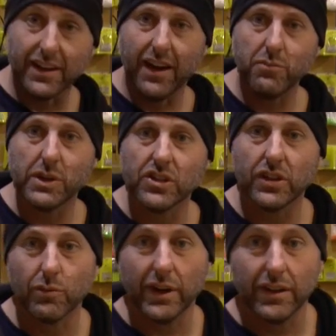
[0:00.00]
Now I haven't been
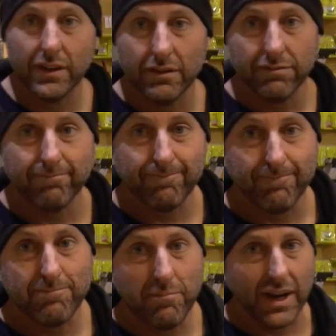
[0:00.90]
shooting recurve
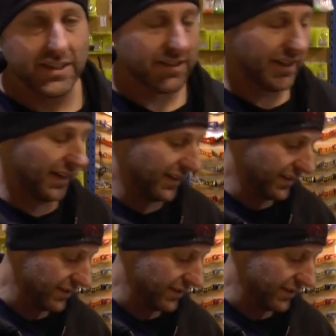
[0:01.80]
much lately,